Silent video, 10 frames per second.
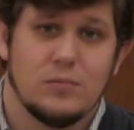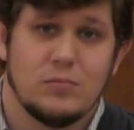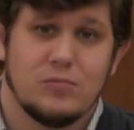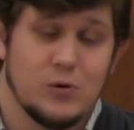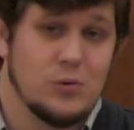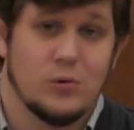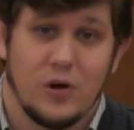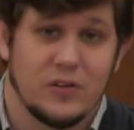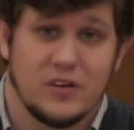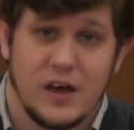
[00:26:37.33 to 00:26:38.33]
food
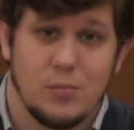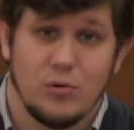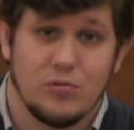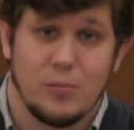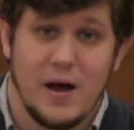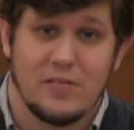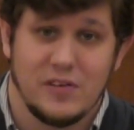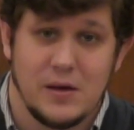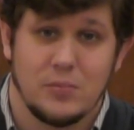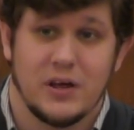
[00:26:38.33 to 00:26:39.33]
on the table for my
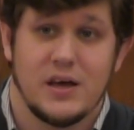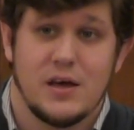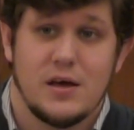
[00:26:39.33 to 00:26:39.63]
family.